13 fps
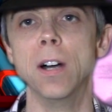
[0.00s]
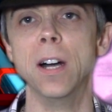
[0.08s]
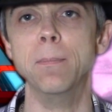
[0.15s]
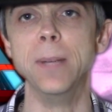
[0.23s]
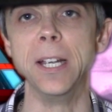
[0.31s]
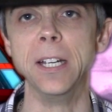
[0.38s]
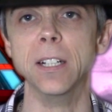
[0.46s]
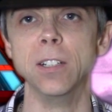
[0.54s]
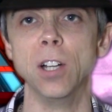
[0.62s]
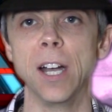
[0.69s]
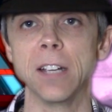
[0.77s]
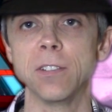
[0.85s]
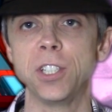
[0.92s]
A big
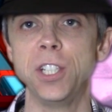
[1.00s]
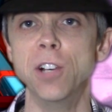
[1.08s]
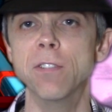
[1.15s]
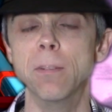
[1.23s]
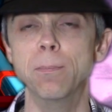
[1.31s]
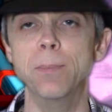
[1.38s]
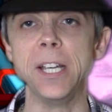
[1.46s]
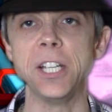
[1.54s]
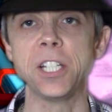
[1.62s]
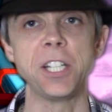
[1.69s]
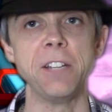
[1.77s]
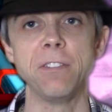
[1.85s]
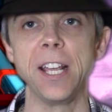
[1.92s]
like silver
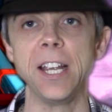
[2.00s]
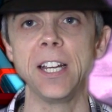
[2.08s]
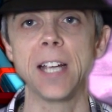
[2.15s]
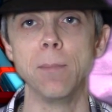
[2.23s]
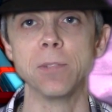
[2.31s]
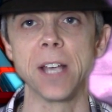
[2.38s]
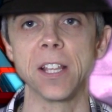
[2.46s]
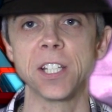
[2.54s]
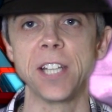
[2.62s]
beastie thing comes out the